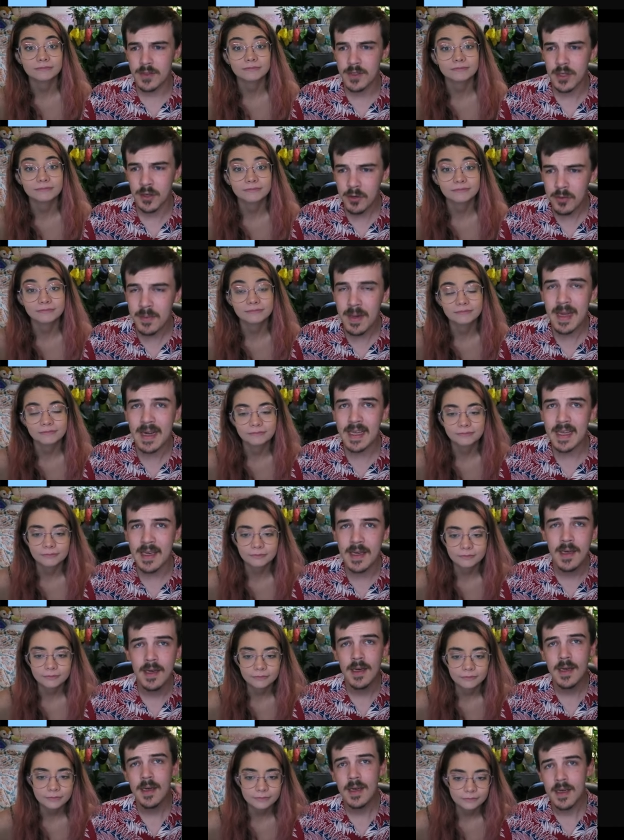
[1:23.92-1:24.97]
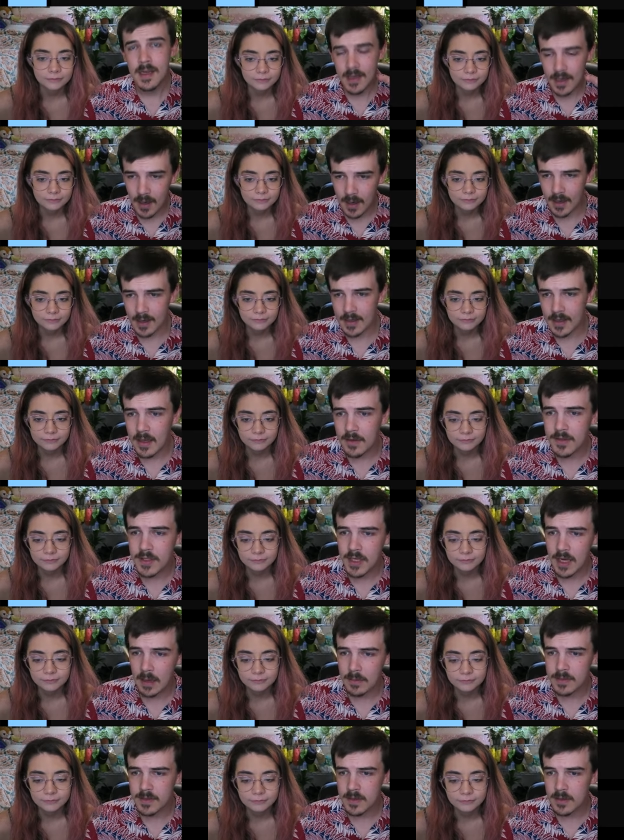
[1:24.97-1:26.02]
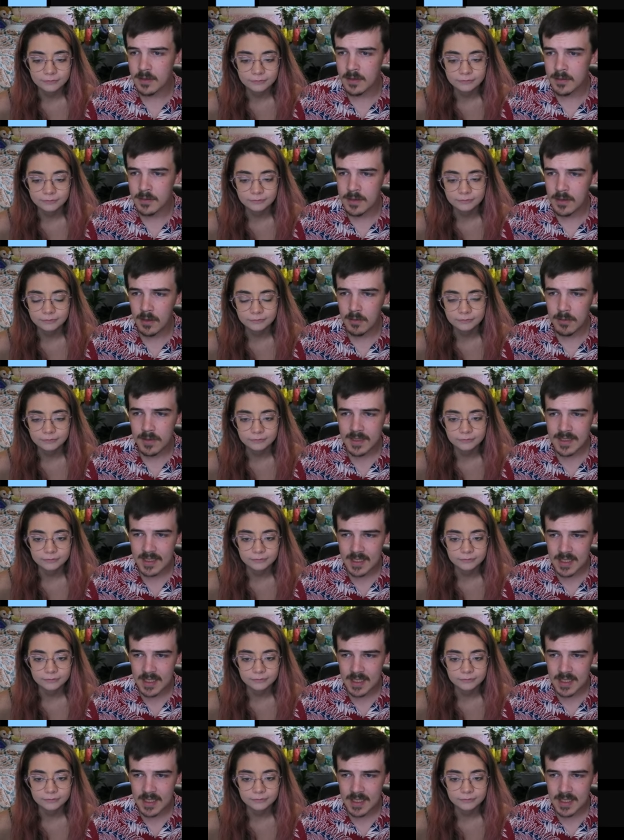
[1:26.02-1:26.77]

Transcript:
Speaker 1: too many uh, gift shops. Starting with